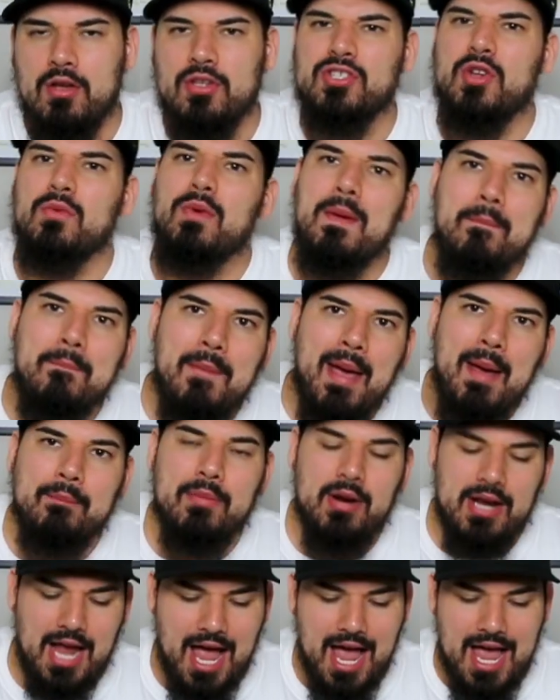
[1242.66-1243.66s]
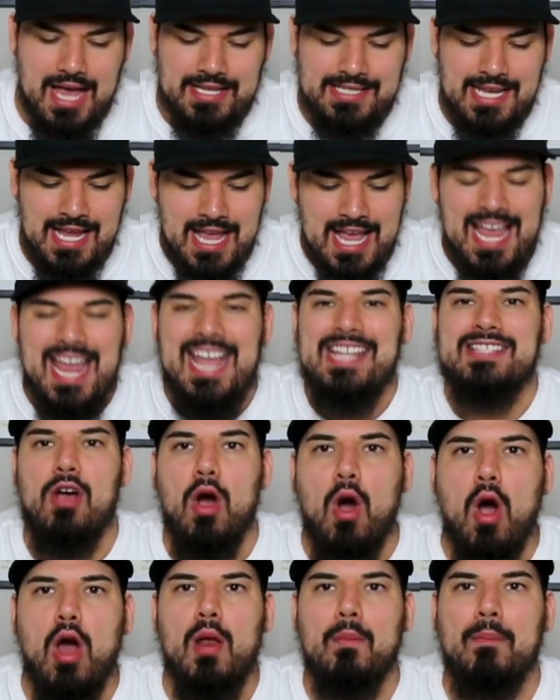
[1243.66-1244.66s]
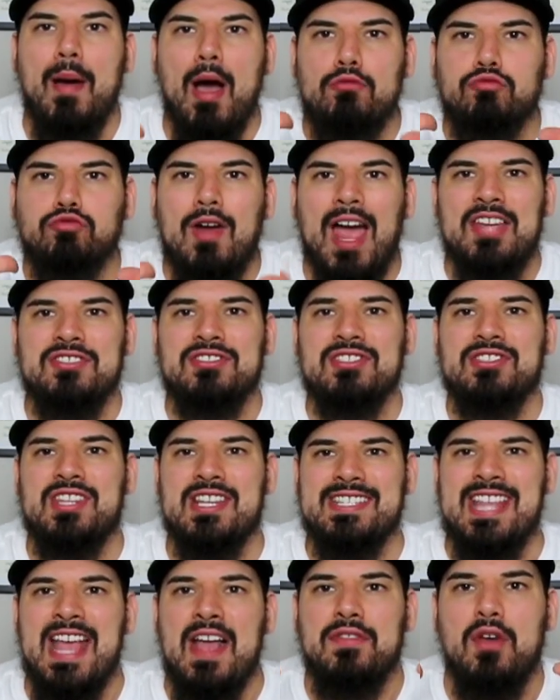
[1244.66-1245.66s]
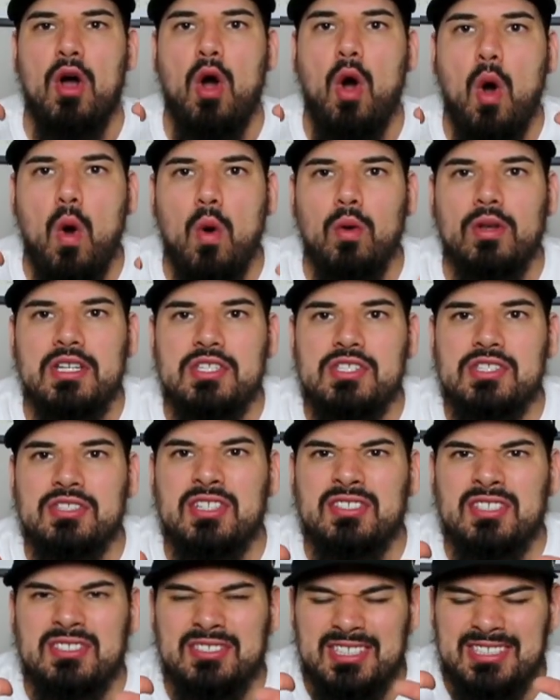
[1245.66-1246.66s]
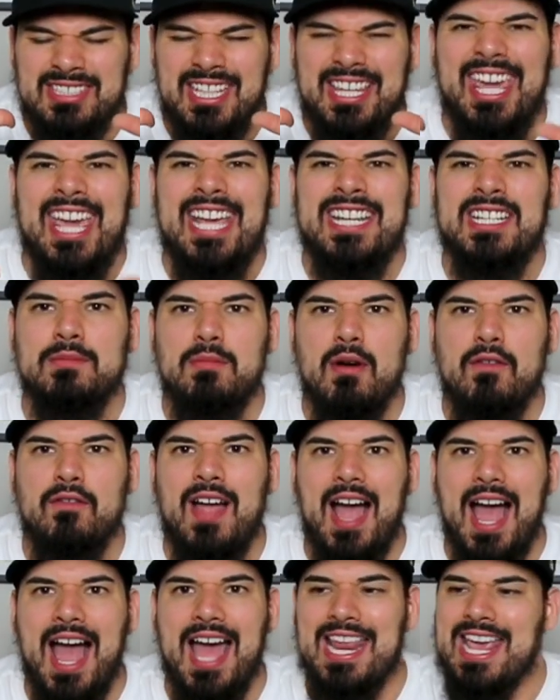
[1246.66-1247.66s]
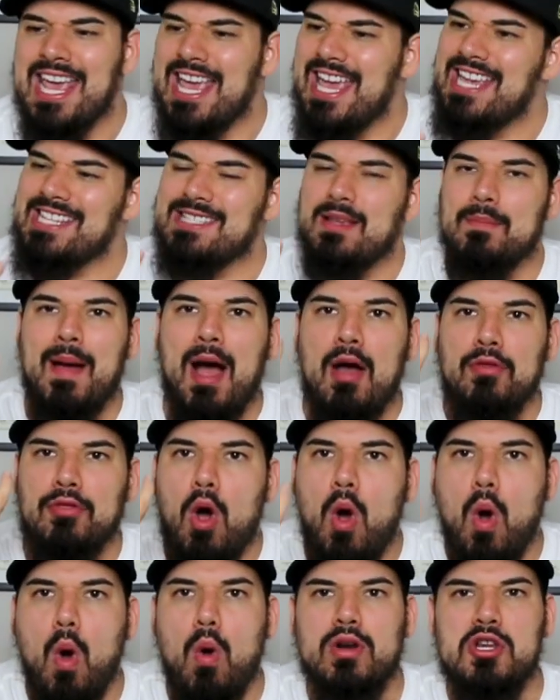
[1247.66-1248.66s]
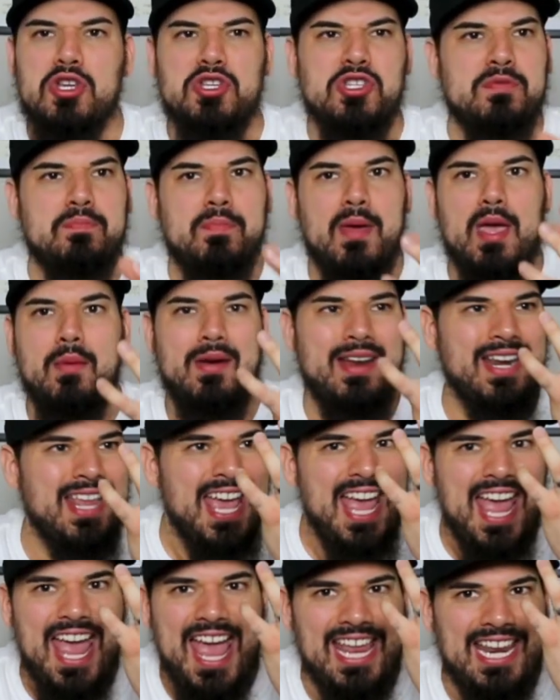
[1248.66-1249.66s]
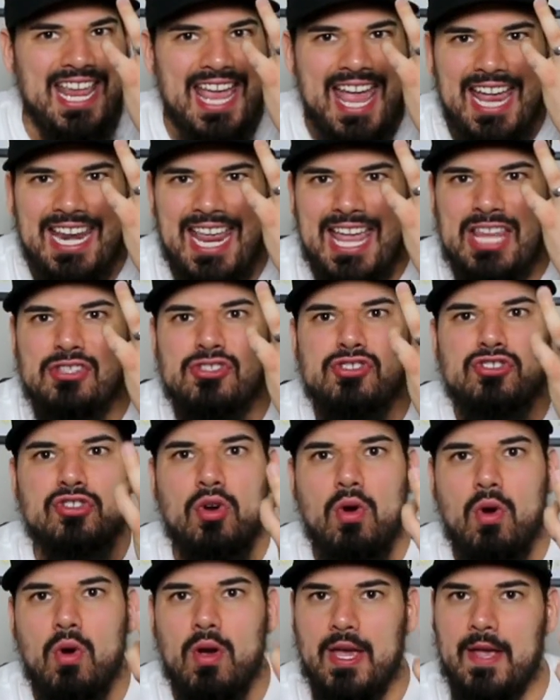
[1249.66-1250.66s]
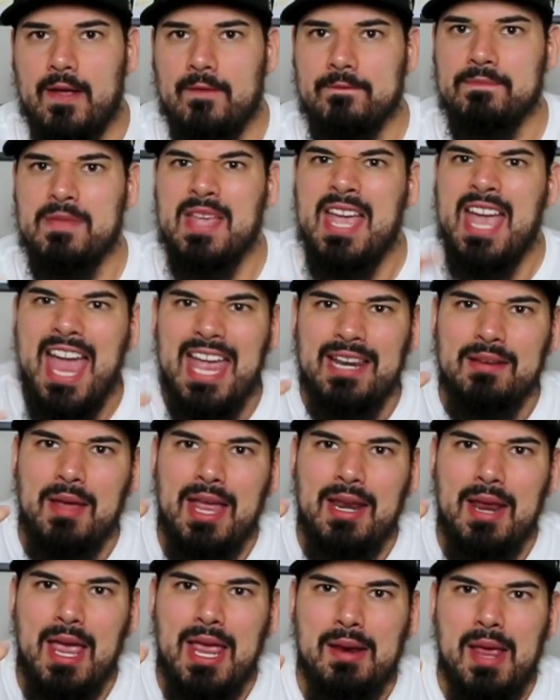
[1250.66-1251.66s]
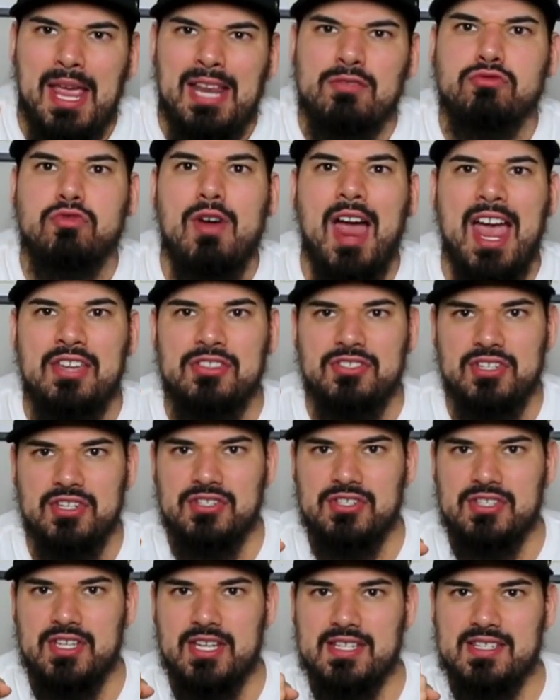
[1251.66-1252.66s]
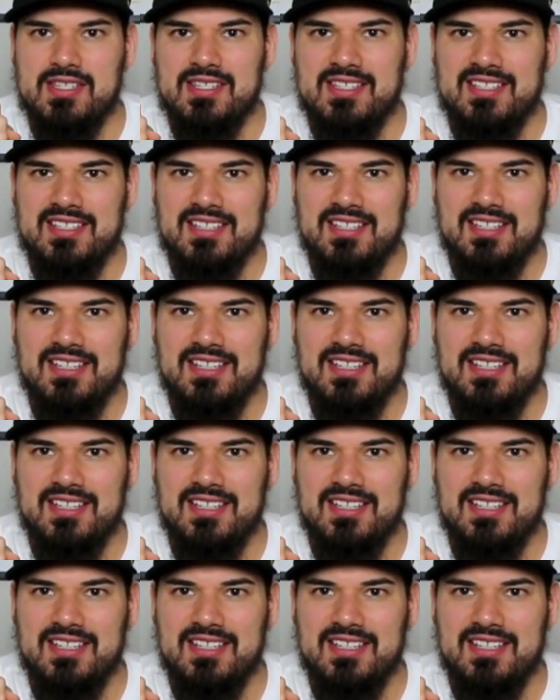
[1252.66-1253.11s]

So remember, guys, it's all about righteousness. The kingdom of God is about the Holy Spirit and joy and righteousness.